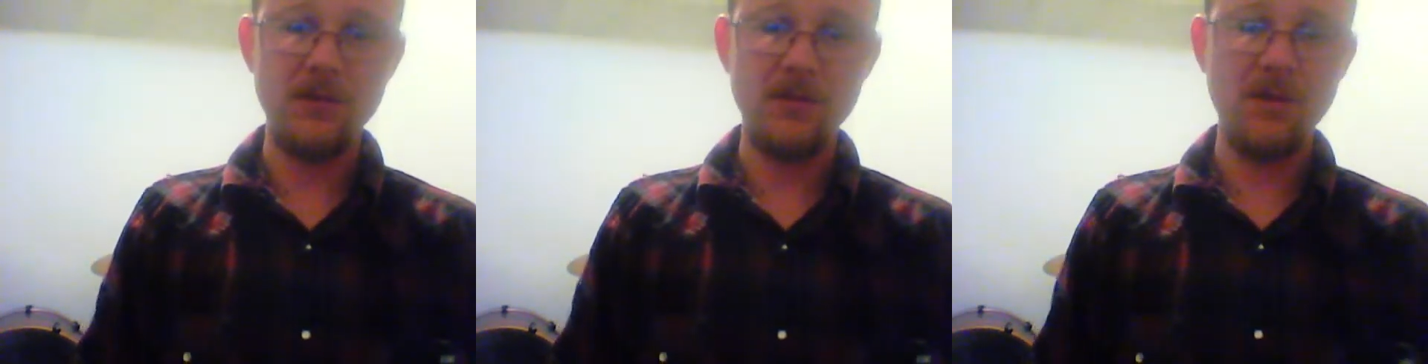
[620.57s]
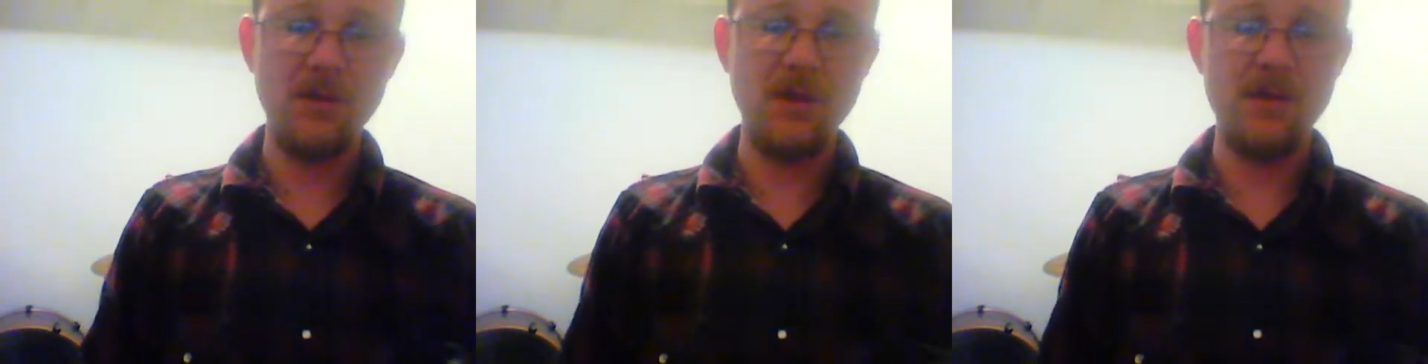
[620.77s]

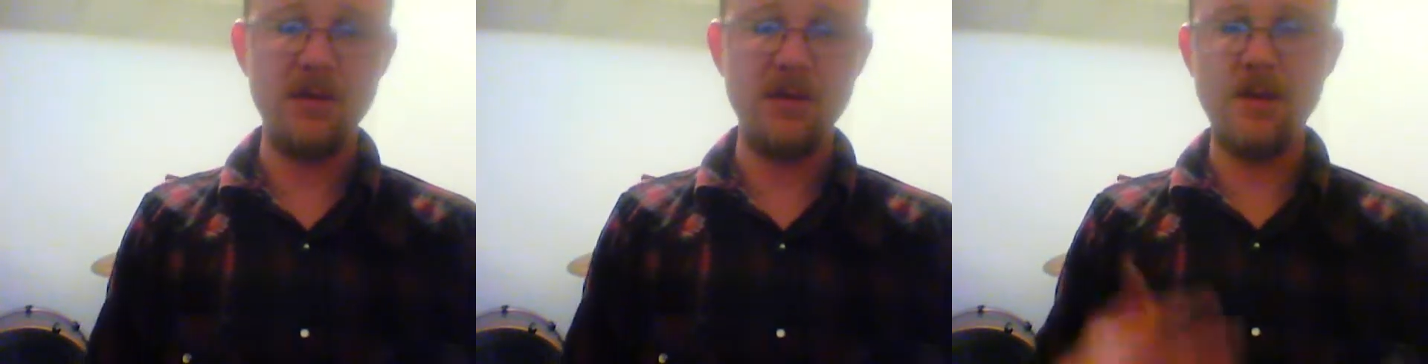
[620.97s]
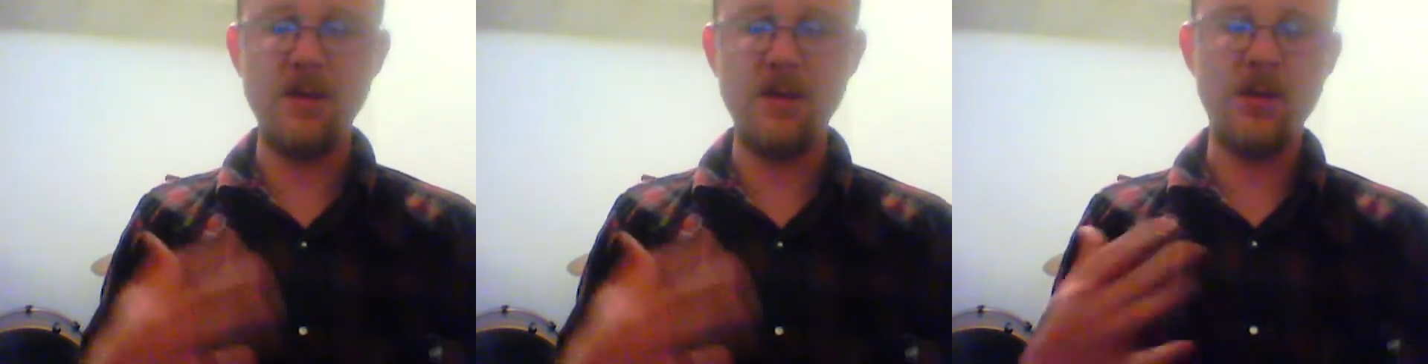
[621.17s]
Maybe
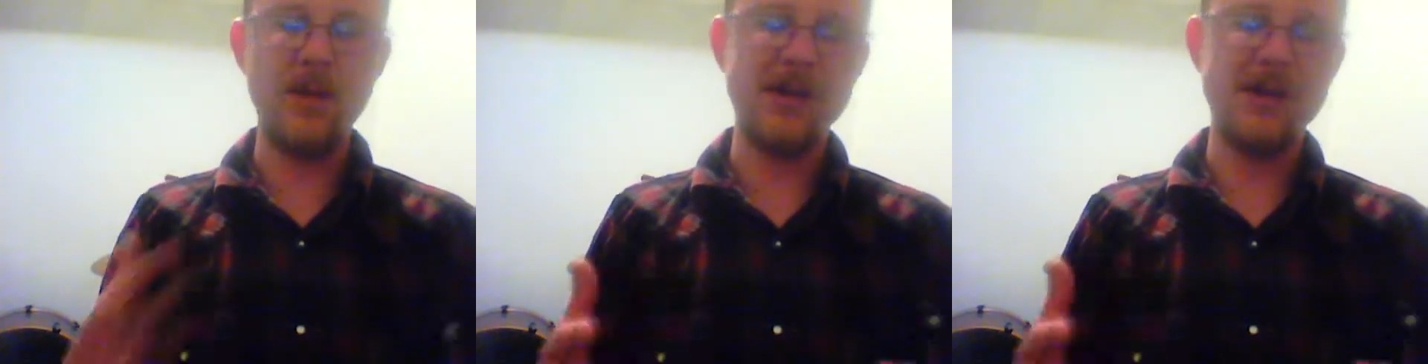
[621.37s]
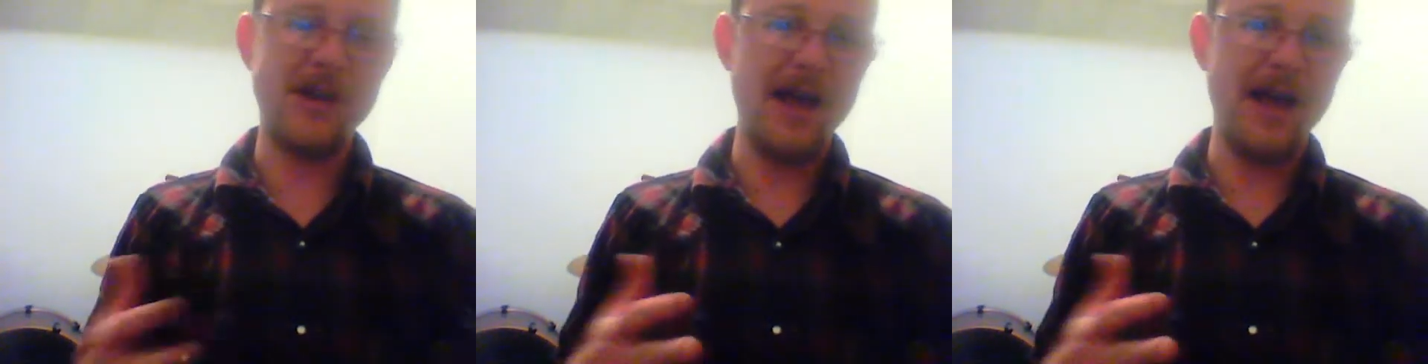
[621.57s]

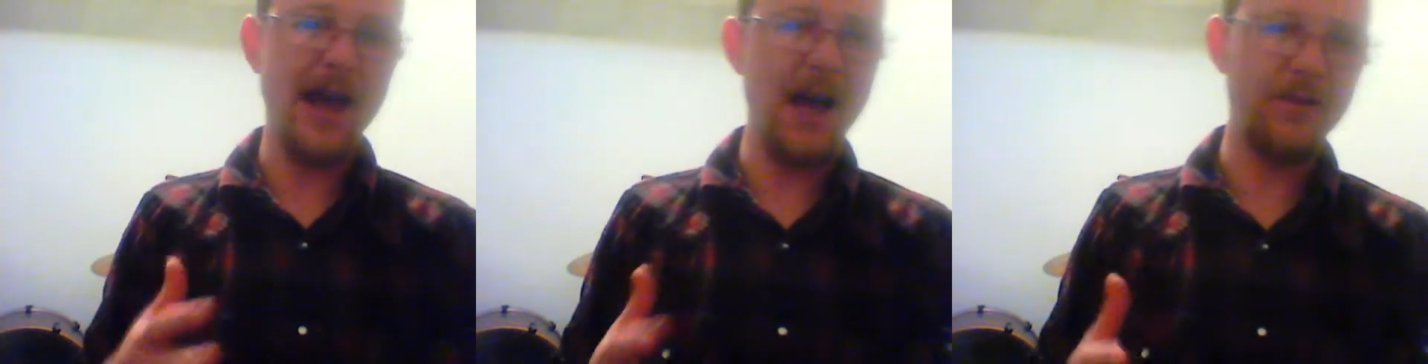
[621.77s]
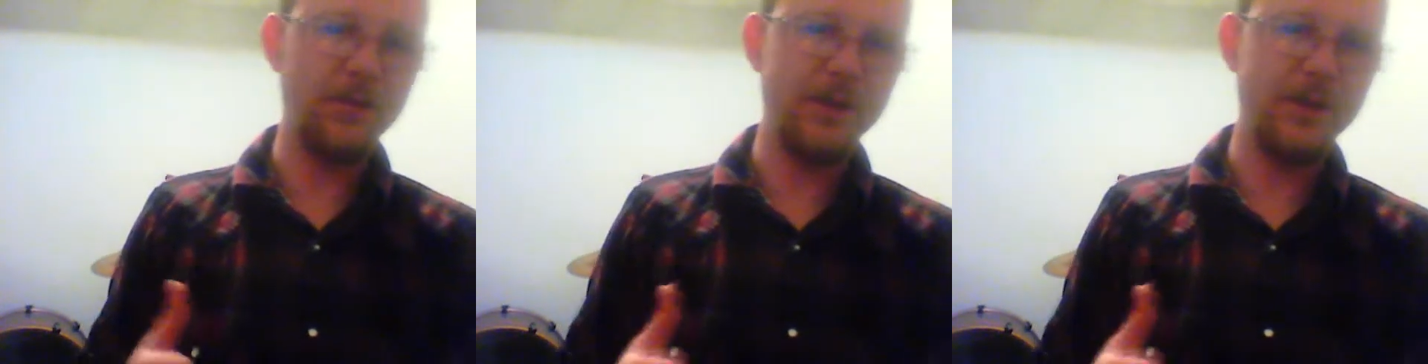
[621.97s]
it's a
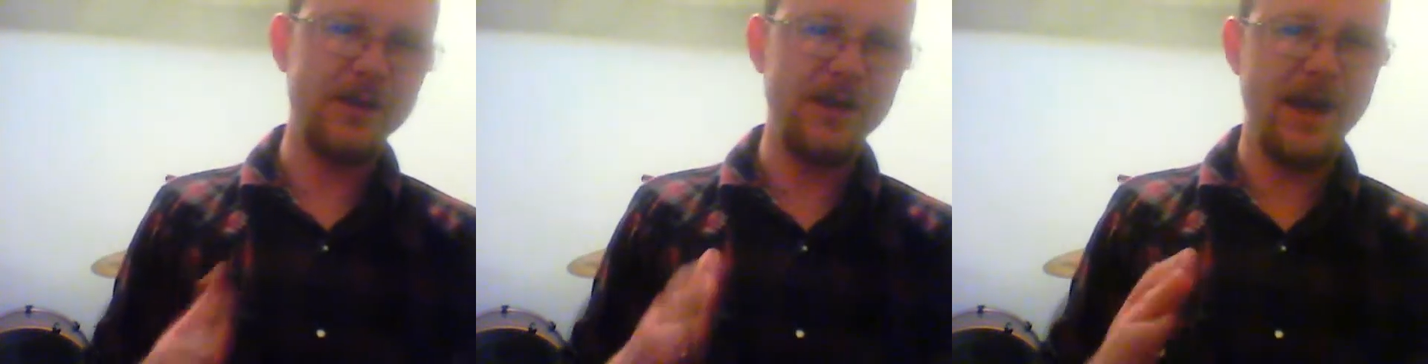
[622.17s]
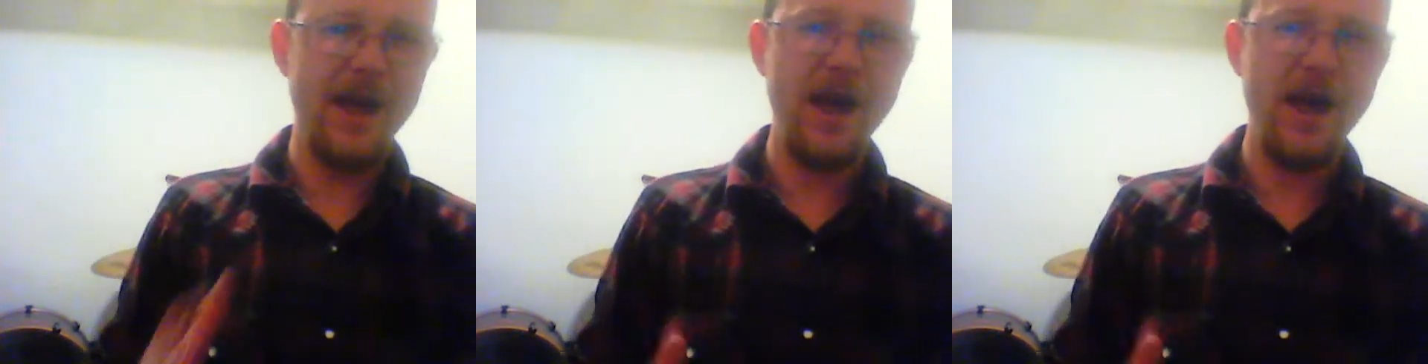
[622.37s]

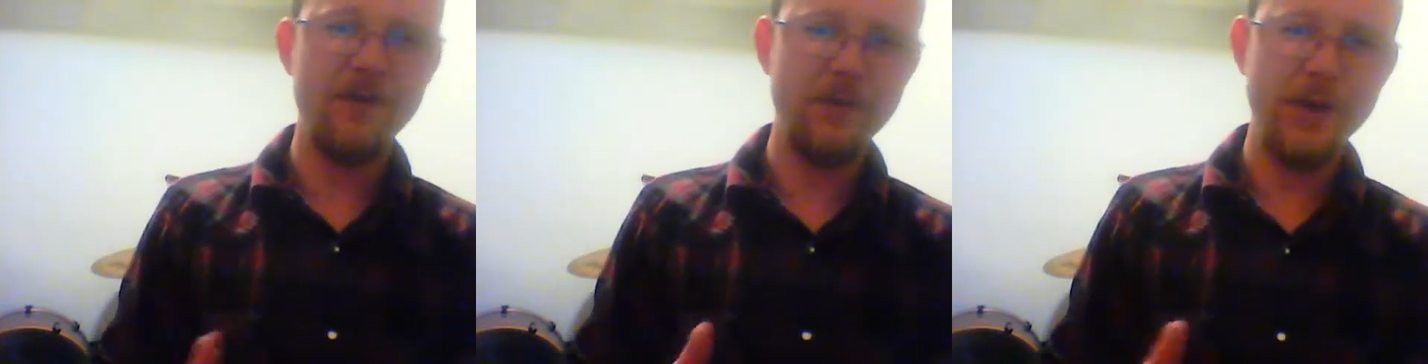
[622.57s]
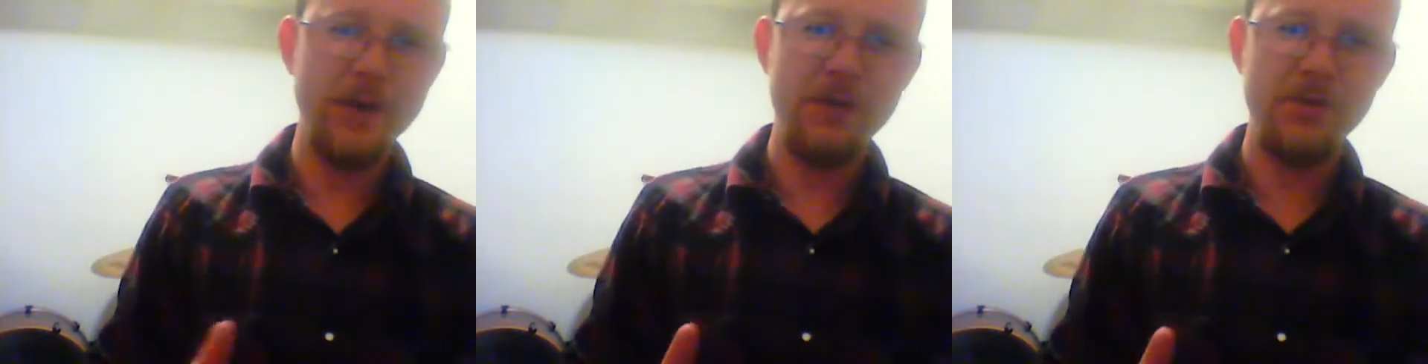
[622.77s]

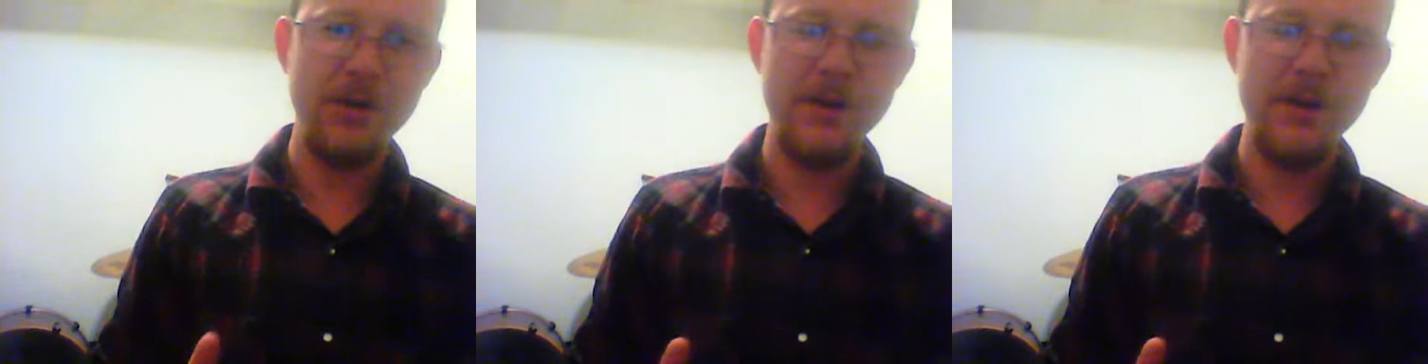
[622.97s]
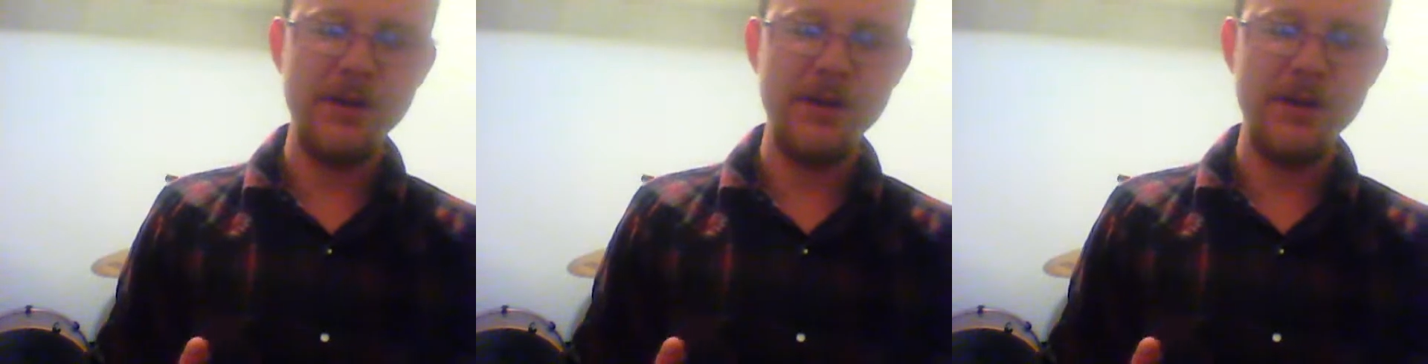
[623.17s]
halfway beer,